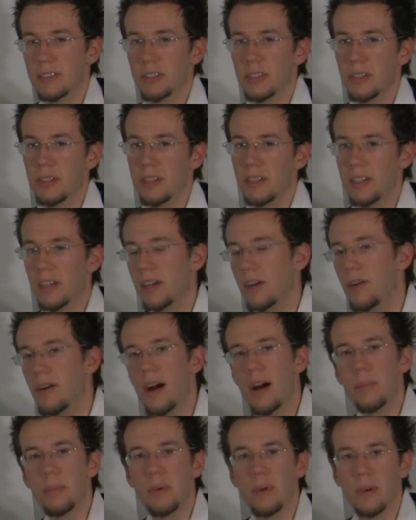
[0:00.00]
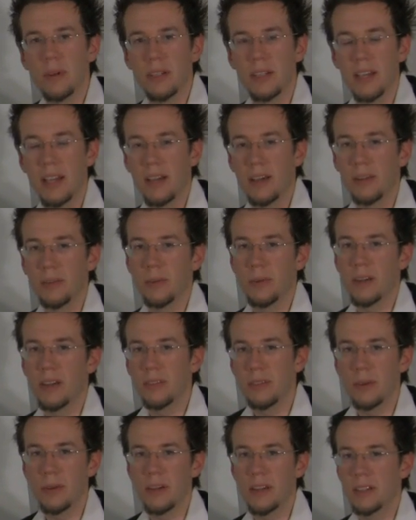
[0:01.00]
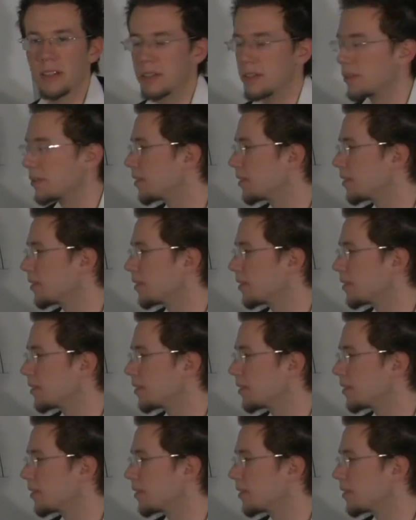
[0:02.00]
So you can go up or down, whatever you want to